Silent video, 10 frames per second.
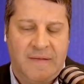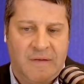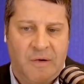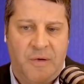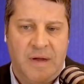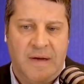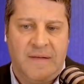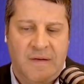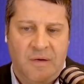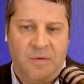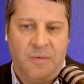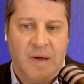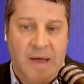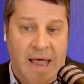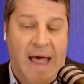turn
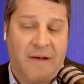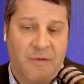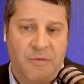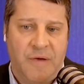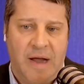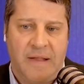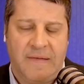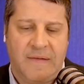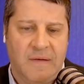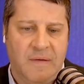into actual violence?